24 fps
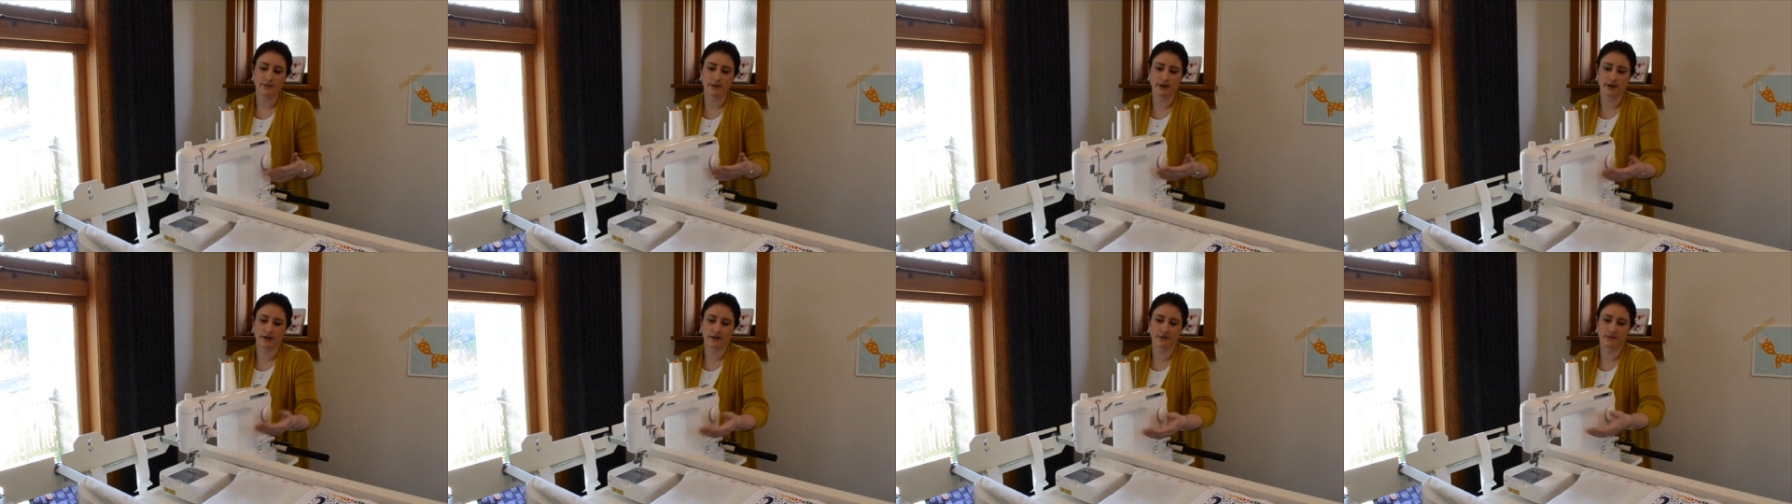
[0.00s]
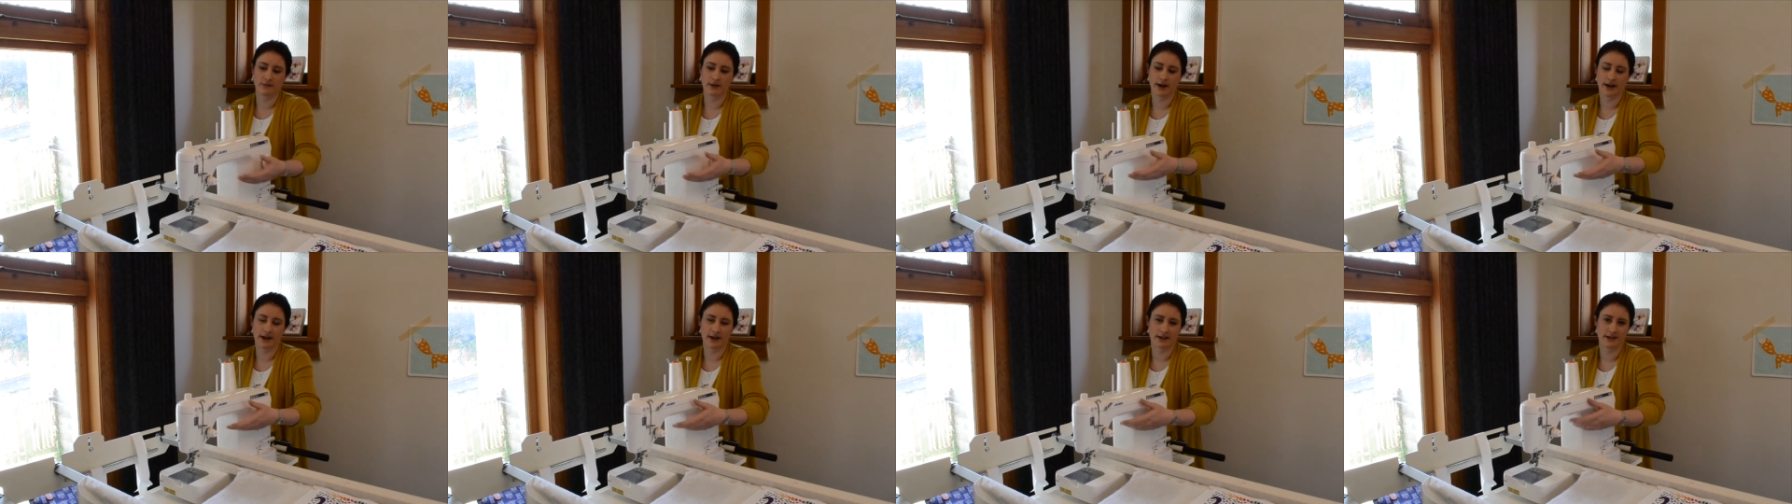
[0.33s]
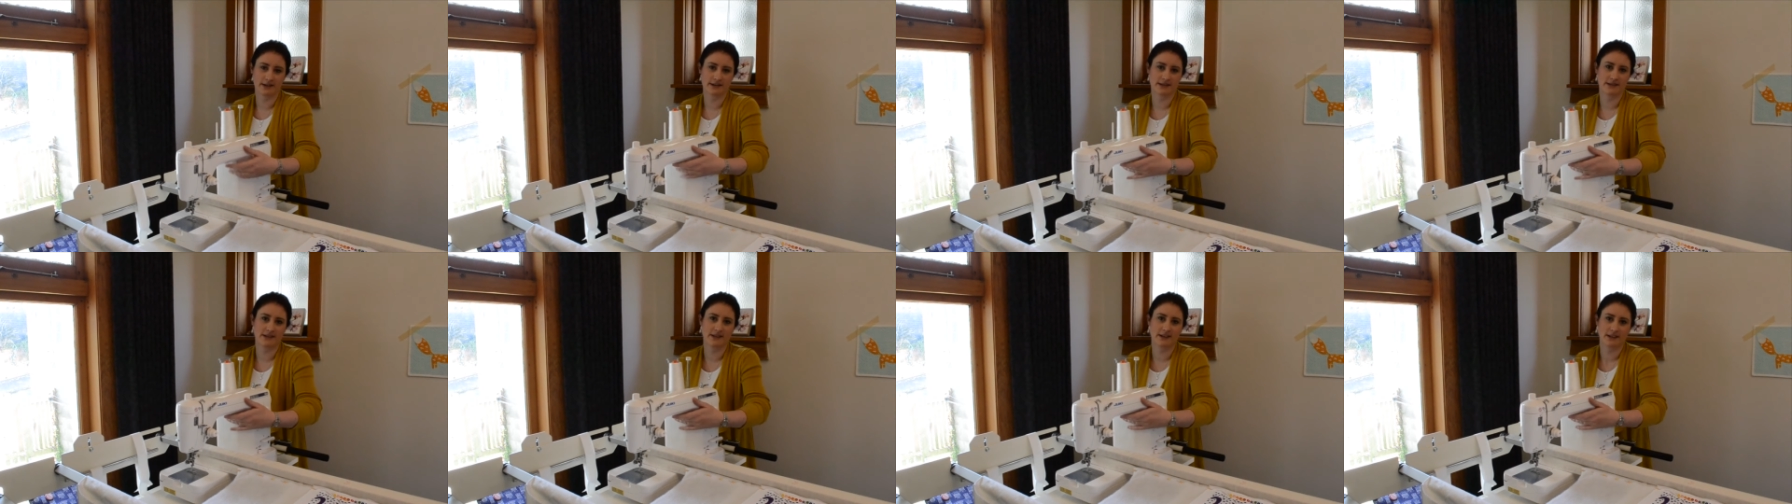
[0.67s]
It
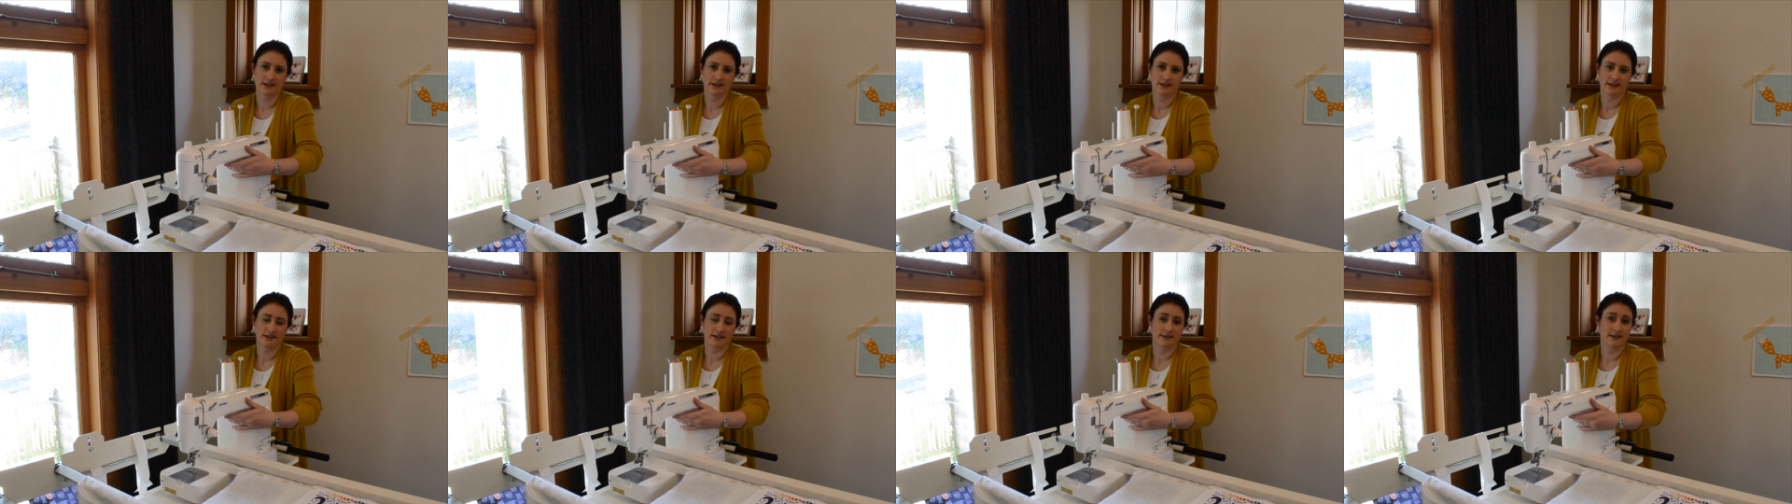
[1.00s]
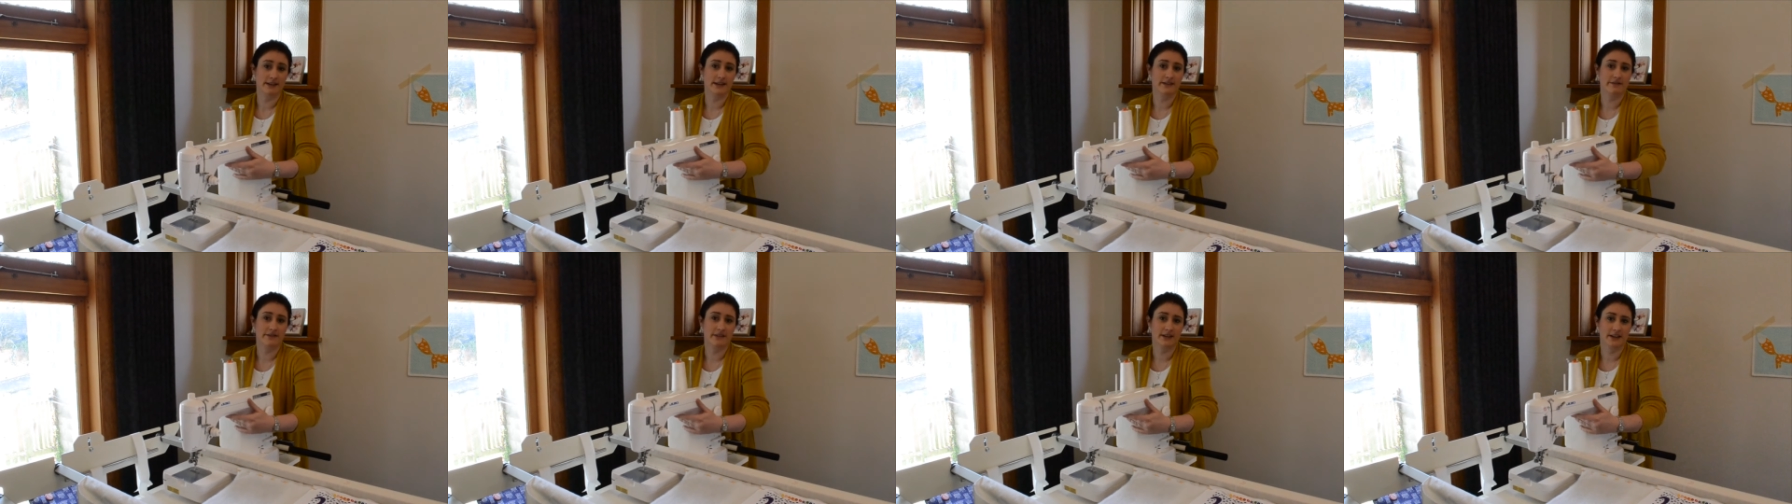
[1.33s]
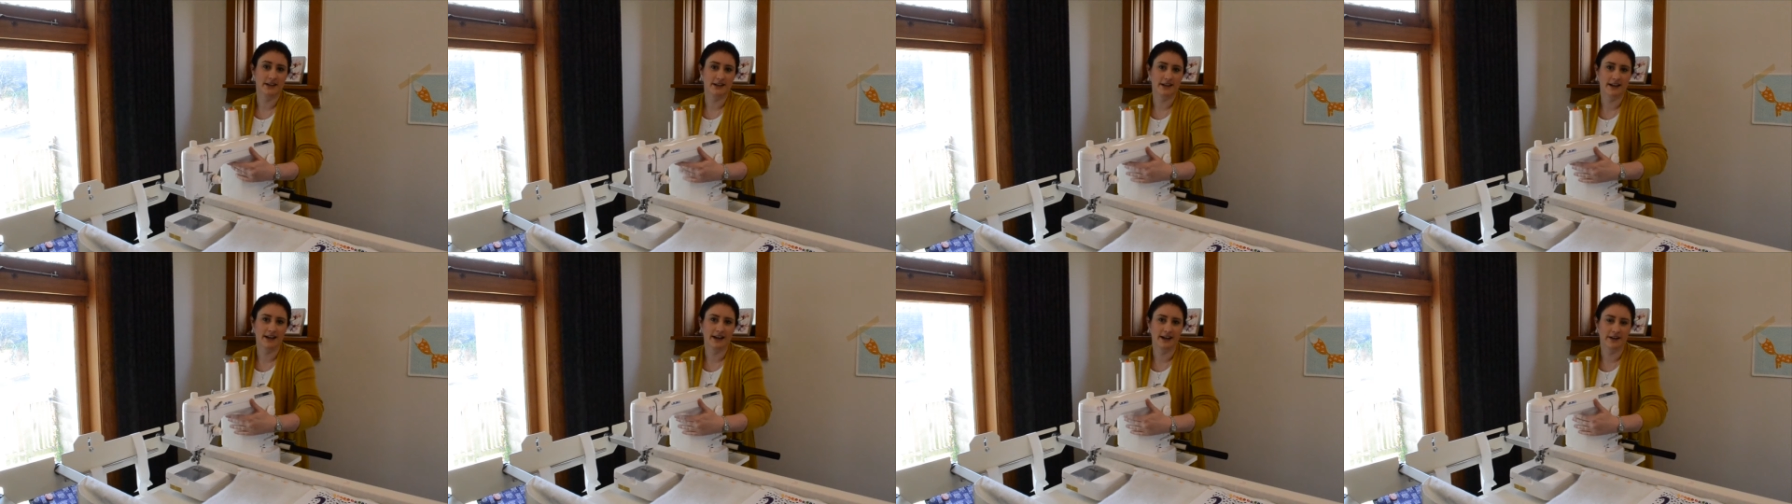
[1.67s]
weighs
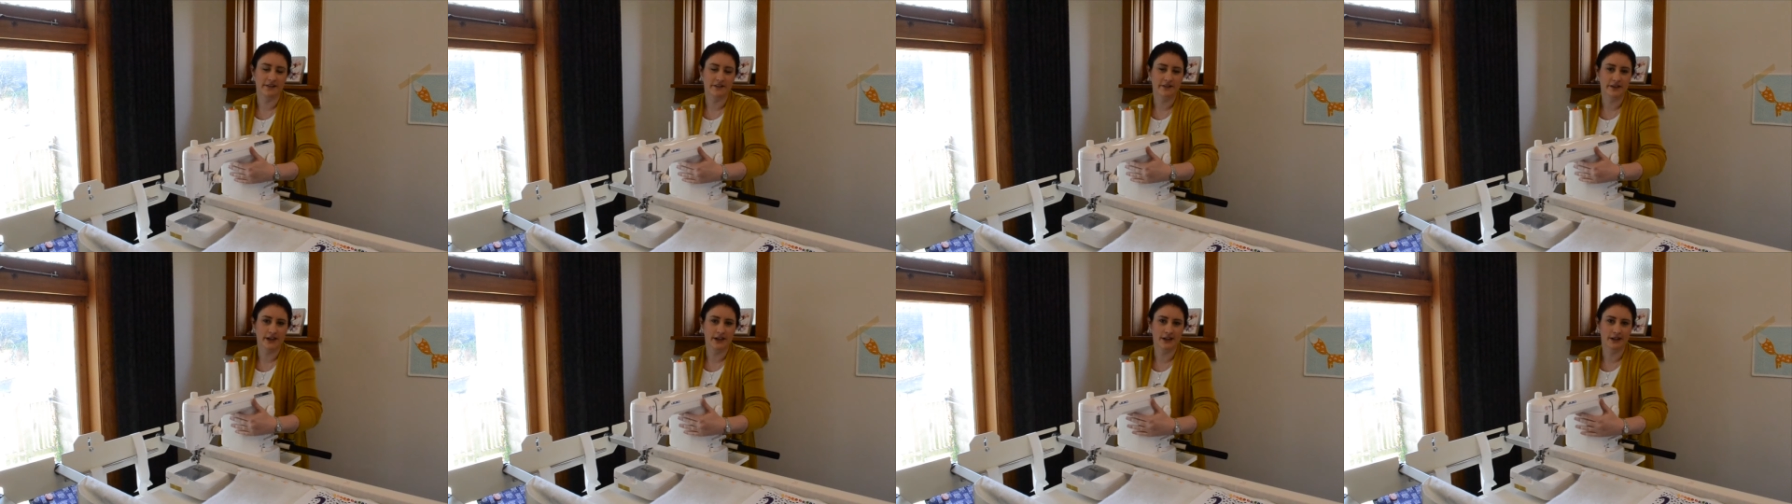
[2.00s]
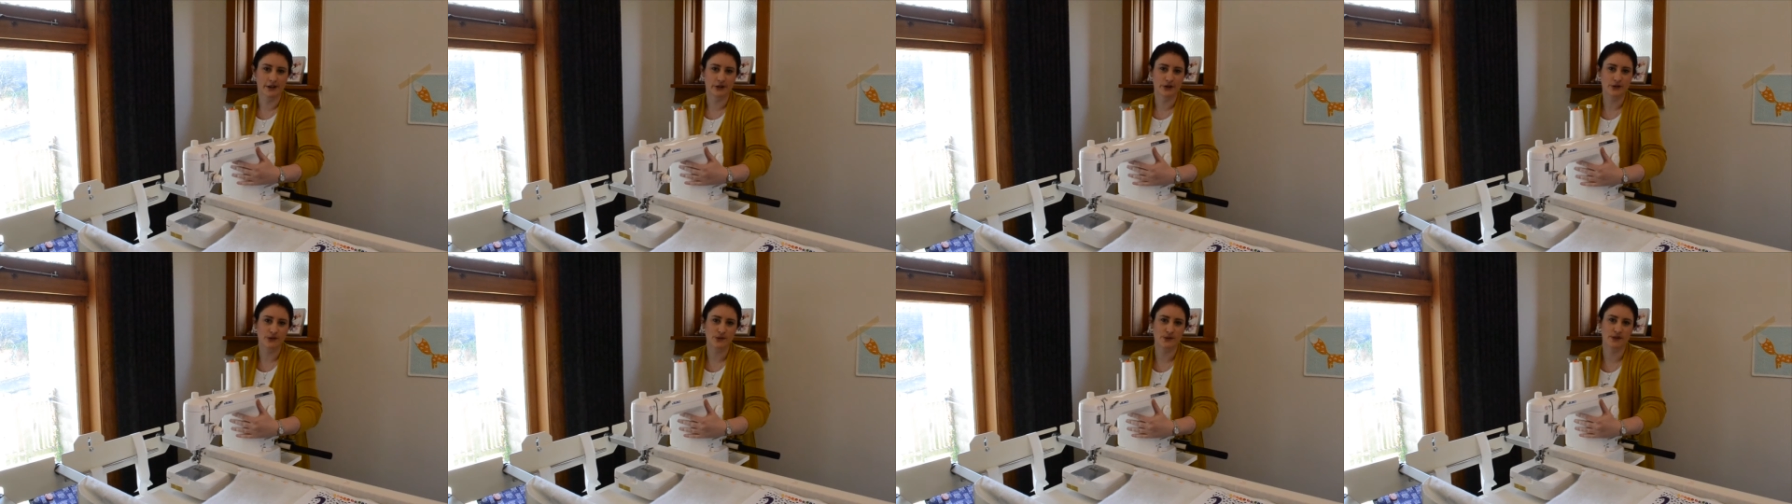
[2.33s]
11.5 kilos,